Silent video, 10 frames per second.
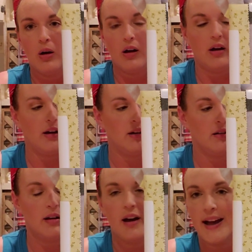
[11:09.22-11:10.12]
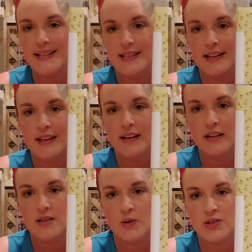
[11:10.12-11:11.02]
so
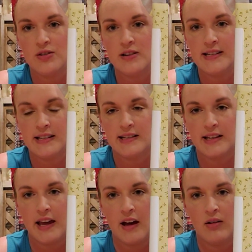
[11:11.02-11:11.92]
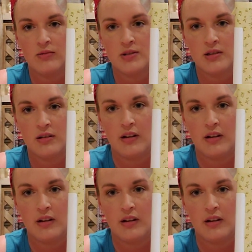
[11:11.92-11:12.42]
it's 36 count,